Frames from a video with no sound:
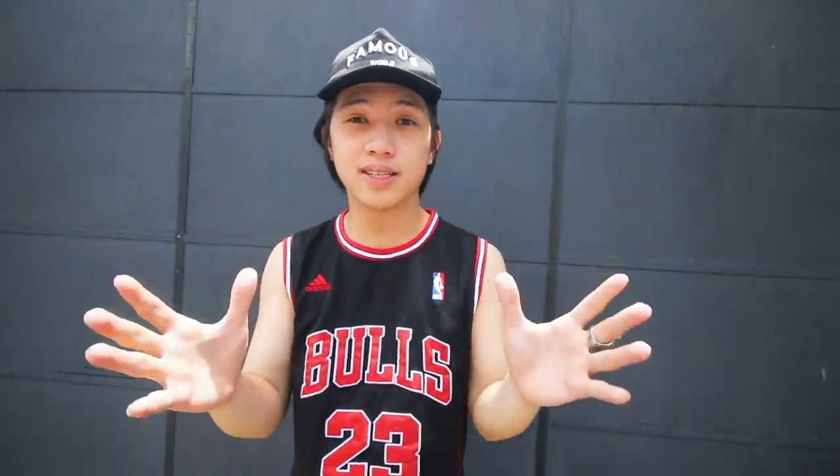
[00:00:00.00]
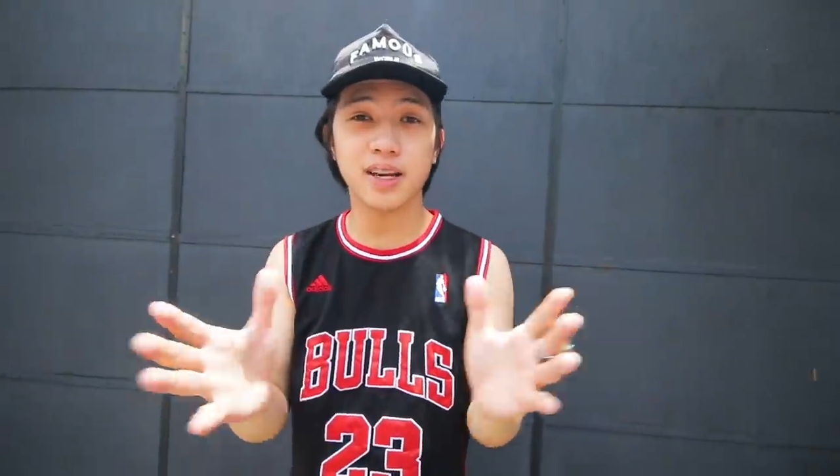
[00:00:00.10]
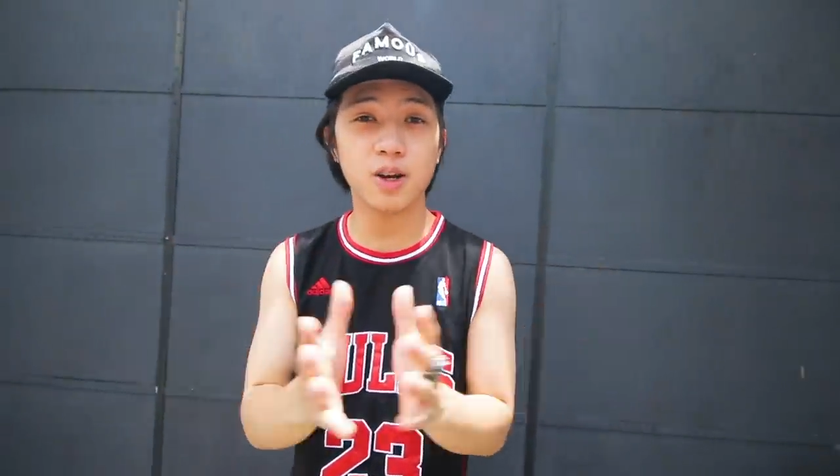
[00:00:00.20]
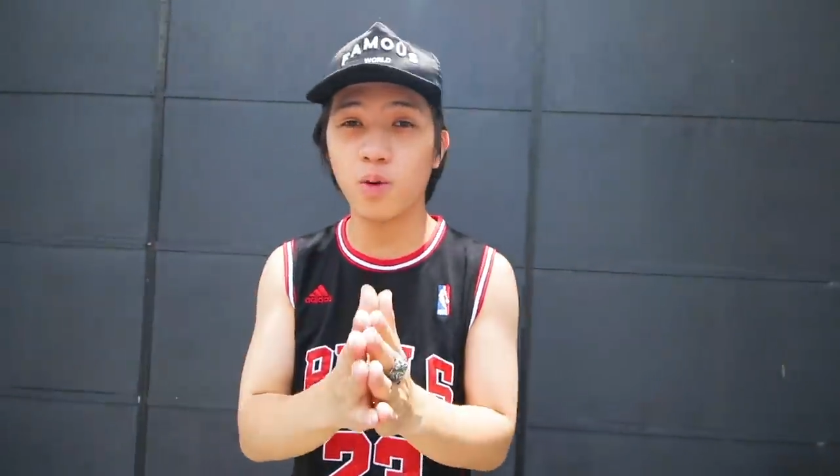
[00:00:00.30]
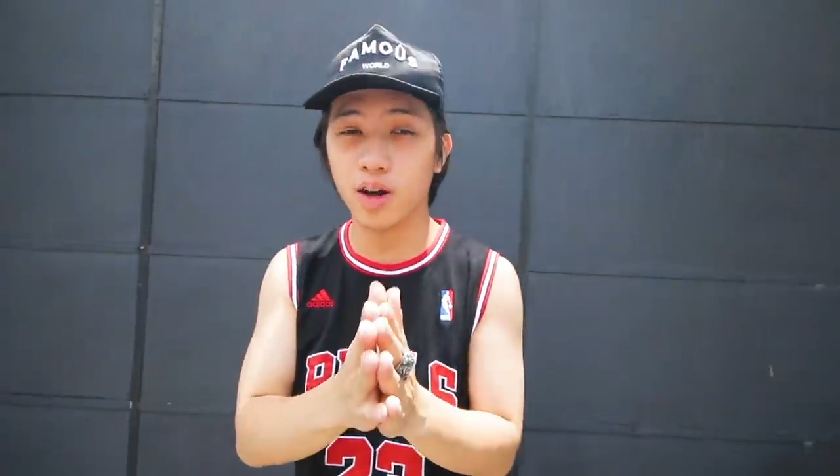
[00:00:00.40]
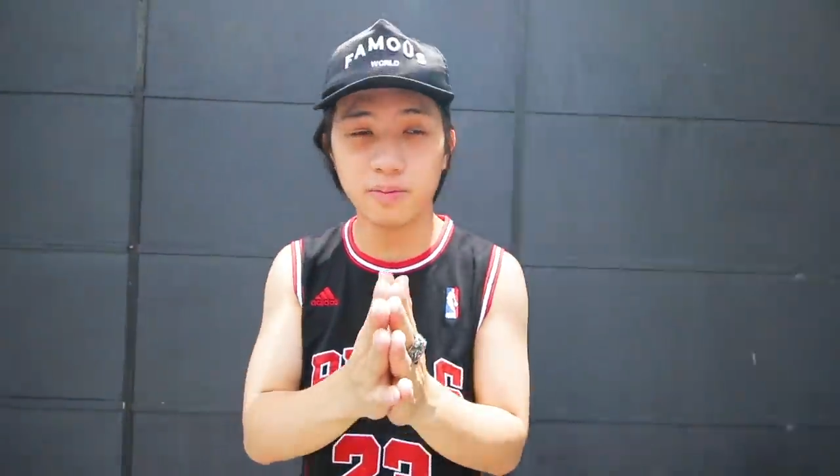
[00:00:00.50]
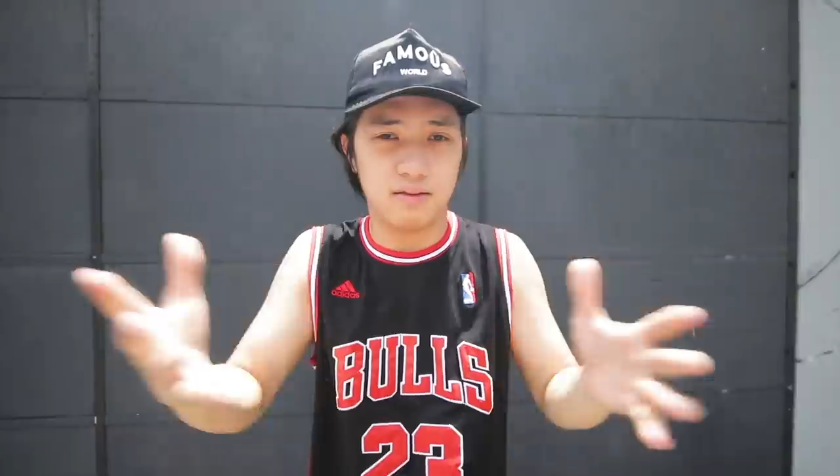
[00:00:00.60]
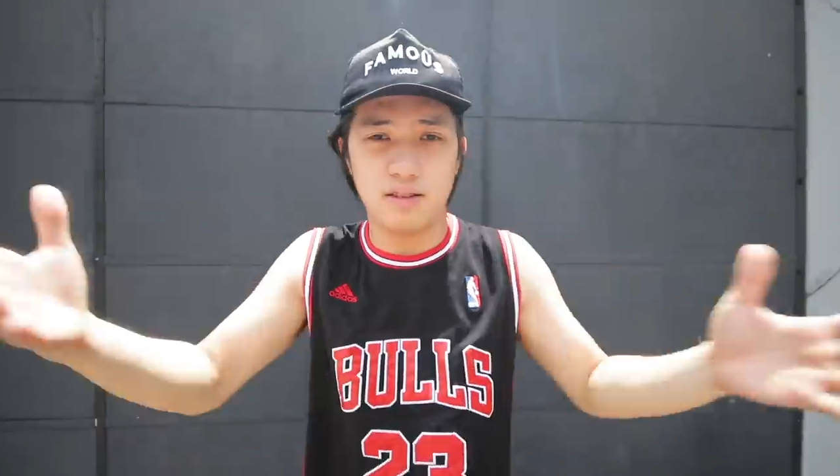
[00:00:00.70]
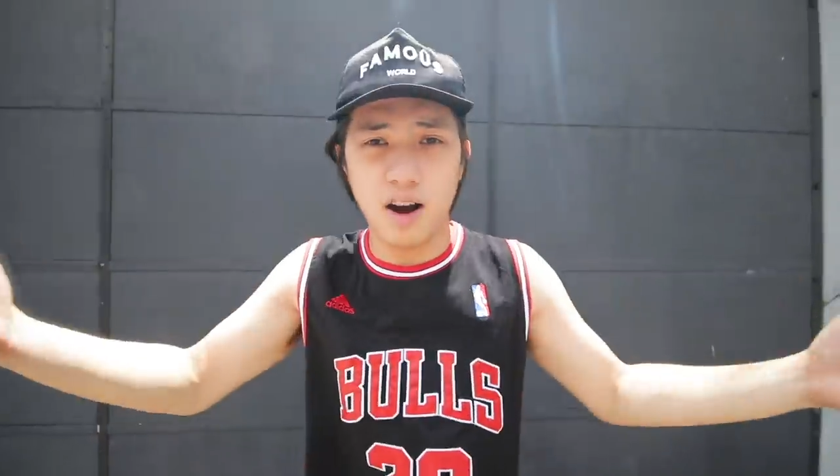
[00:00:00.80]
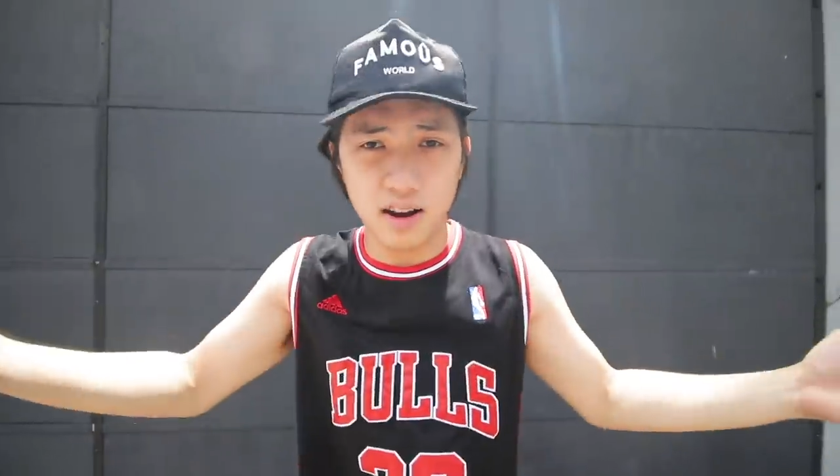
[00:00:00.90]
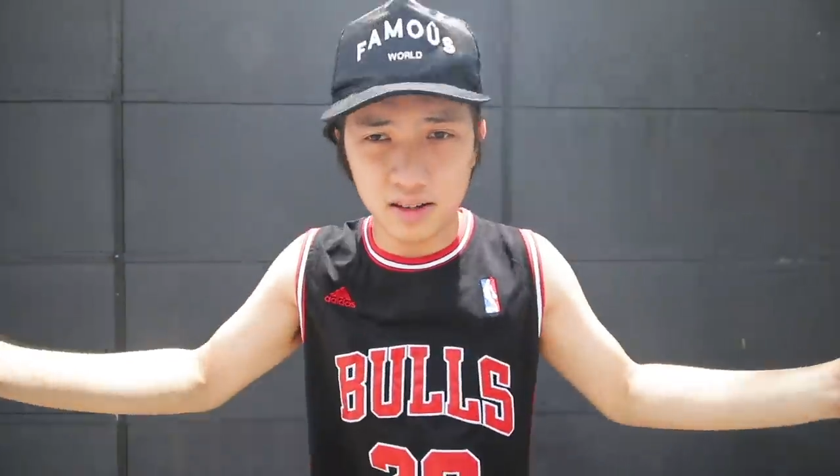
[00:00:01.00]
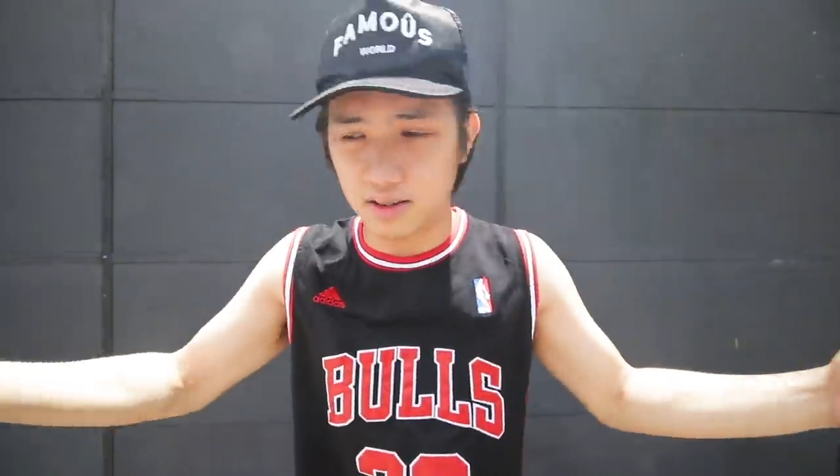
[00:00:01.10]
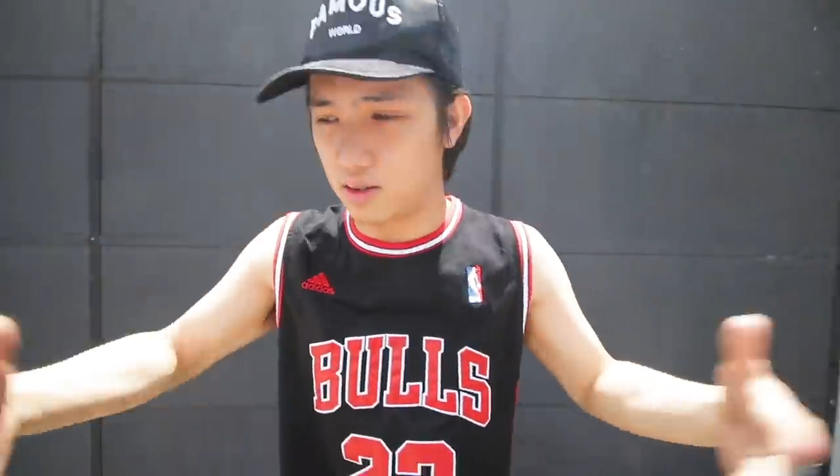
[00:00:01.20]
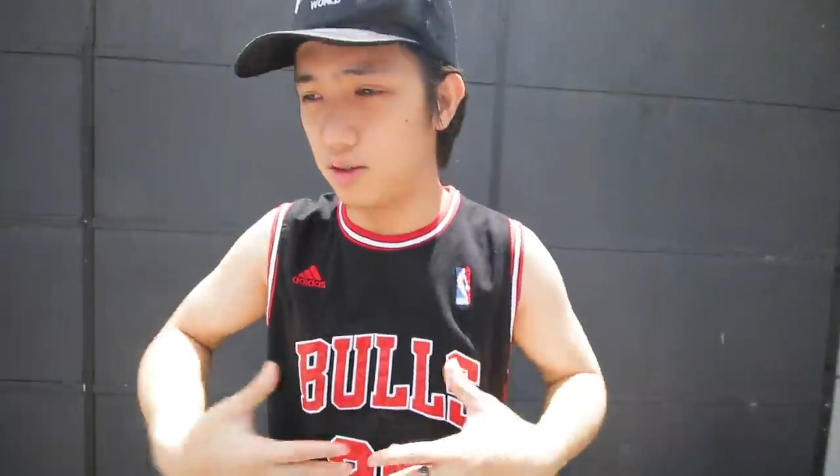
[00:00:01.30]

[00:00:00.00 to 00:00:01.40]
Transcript: that you want us to